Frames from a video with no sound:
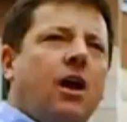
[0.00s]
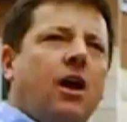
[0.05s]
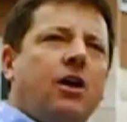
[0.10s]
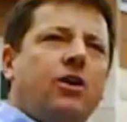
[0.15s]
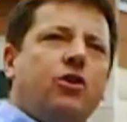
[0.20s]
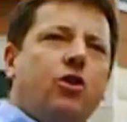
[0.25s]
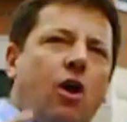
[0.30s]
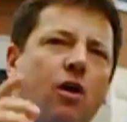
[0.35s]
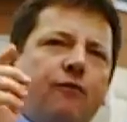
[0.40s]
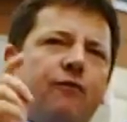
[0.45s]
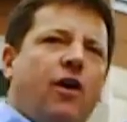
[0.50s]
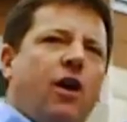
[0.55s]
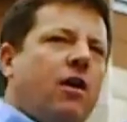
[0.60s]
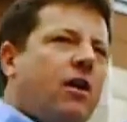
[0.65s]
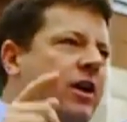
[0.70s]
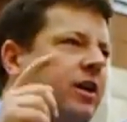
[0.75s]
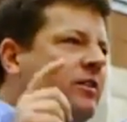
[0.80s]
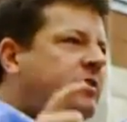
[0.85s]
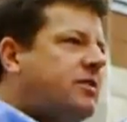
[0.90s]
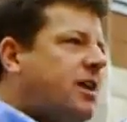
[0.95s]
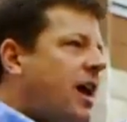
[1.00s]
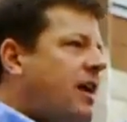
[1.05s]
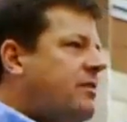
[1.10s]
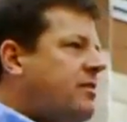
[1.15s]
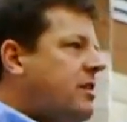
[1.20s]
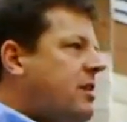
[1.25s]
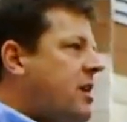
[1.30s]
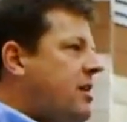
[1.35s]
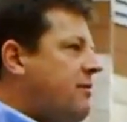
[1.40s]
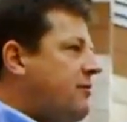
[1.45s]
You are very
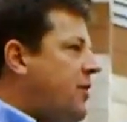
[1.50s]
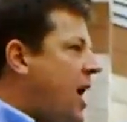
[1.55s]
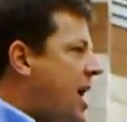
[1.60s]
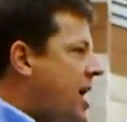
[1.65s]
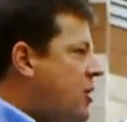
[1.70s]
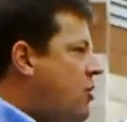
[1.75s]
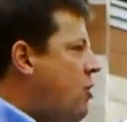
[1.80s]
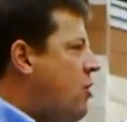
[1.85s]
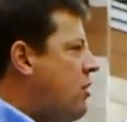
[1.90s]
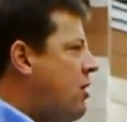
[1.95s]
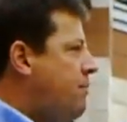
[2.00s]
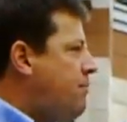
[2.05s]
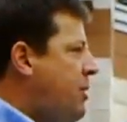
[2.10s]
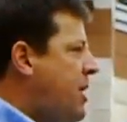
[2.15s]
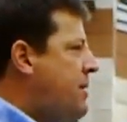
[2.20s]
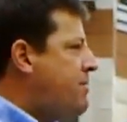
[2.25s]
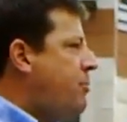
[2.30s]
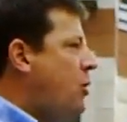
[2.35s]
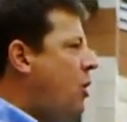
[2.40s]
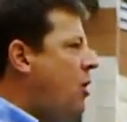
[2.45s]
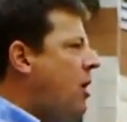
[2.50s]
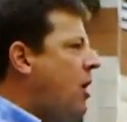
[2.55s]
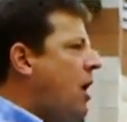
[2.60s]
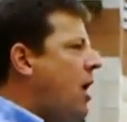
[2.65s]
insensitive. Acorn are people,